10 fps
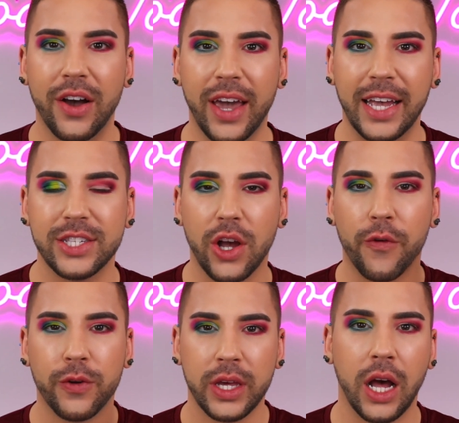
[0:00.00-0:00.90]
Okay, so
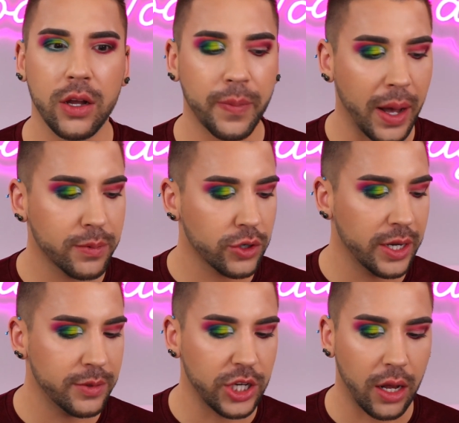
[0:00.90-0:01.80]
for the ColourPop
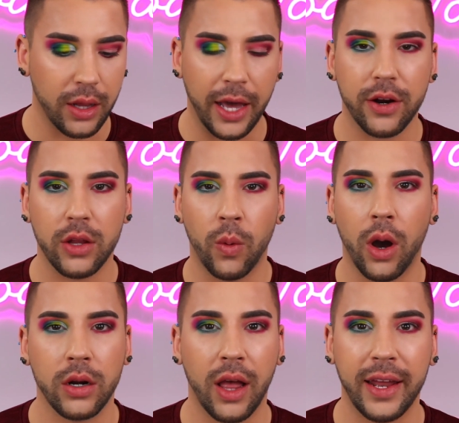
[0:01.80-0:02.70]
Cream Gel Liner on the
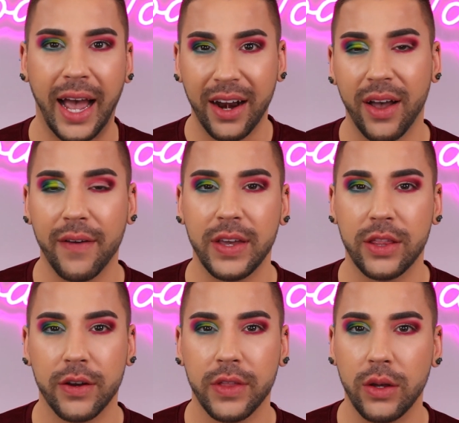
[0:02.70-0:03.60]
waterline, I don't have
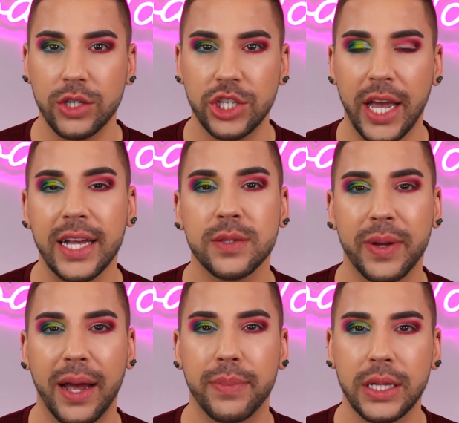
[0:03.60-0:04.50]
either of those shades,
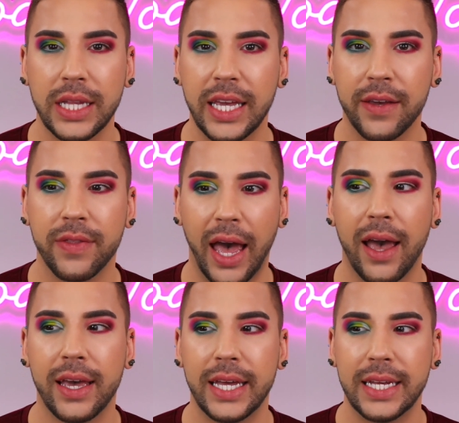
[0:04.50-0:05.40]
but I believe
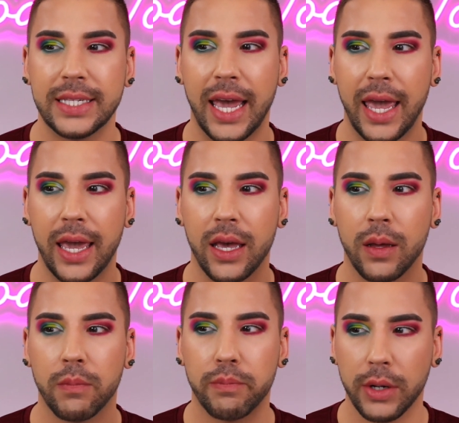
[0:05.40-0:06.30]
that it is a
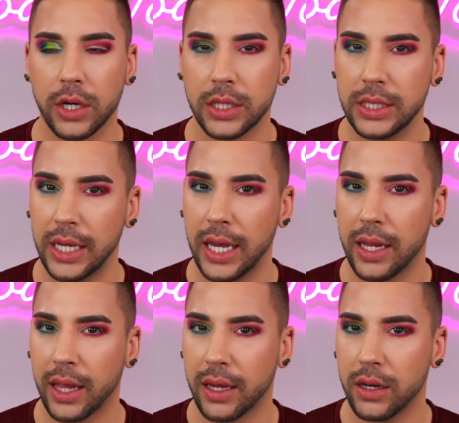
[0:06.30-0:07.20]
burgundy
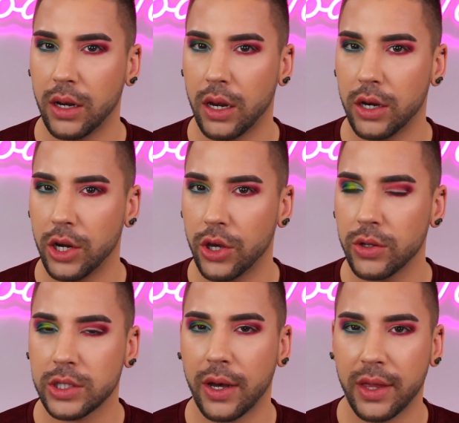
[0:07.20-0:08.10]
and like a, a
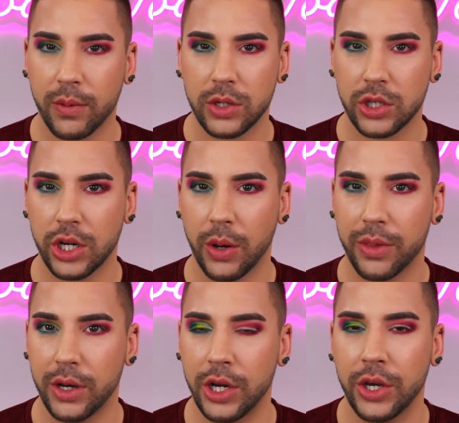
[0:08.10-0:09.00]
nude. So I think we're just gonna go
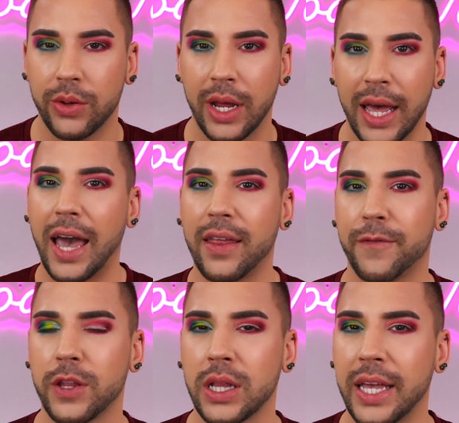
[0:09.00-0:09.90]
with the nude. And
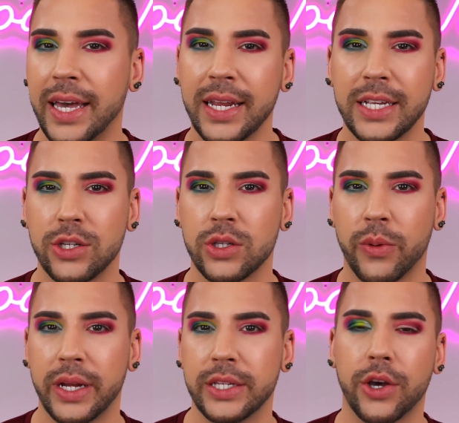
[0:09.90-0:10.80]
then for the lid, he's using
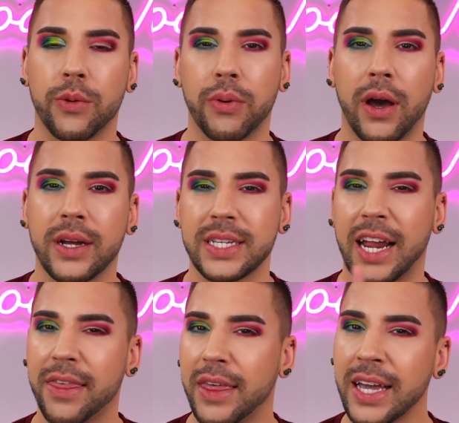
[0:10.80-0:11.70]
one of his own products and
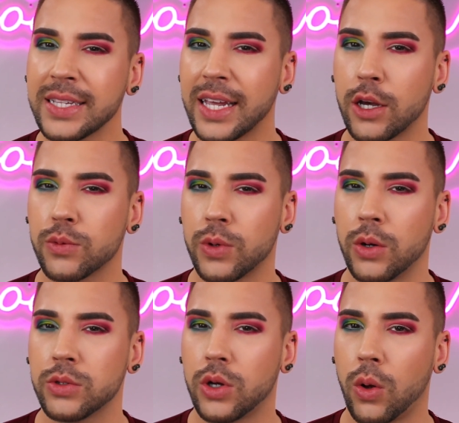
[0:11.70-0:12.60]
I think it's like a
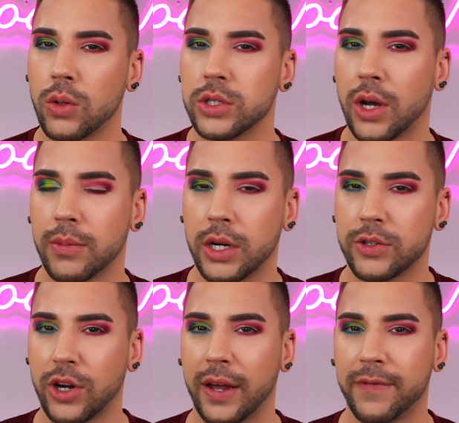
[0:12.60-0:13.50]
rose gold. So I'm gonna
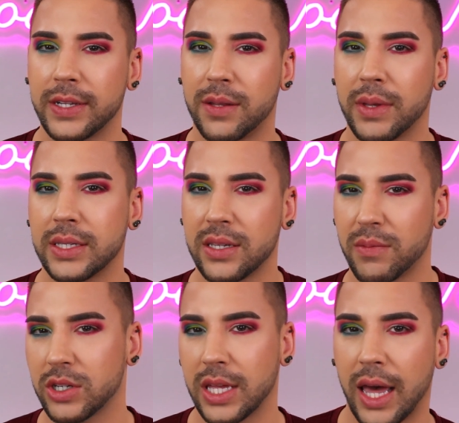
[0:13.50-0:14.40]
try and find something
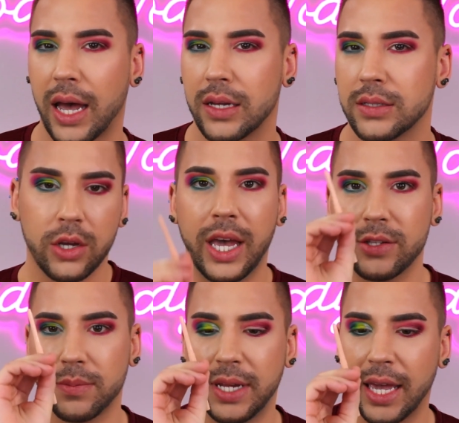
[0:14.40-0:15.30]
similar to that. Okay,
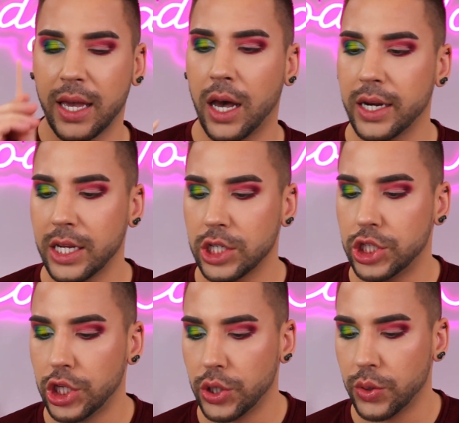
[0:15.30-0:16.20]
so I'm taking Honey
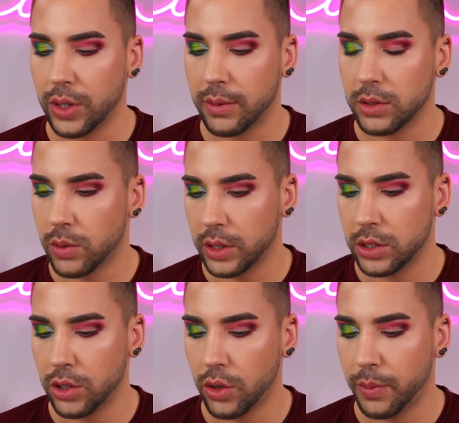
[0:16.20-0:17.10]
Dude. I'm just going
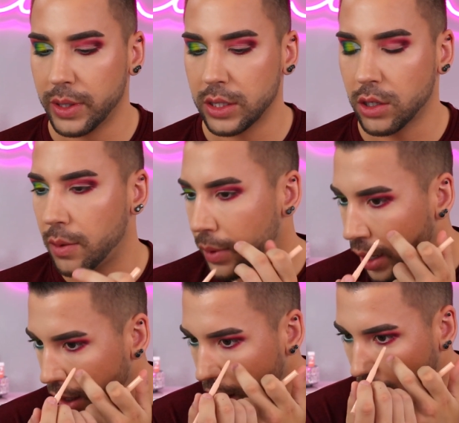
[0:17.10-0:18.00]
to put this on
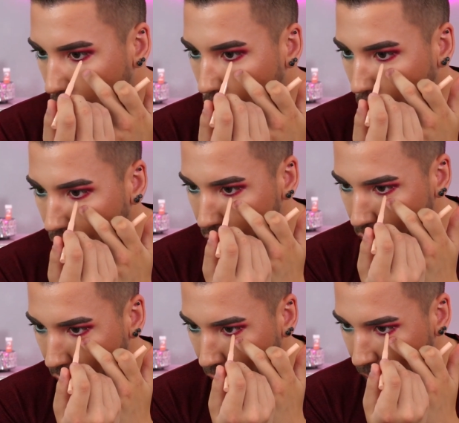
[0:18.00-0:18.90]
my
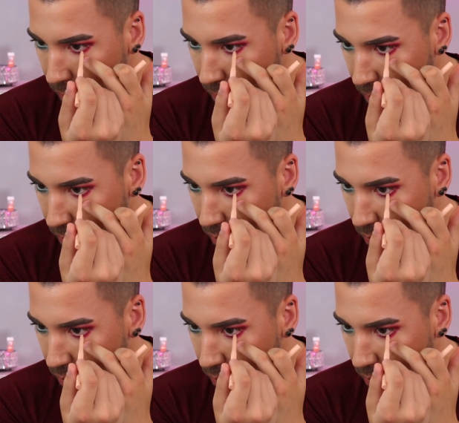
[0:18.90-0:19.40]
waterline.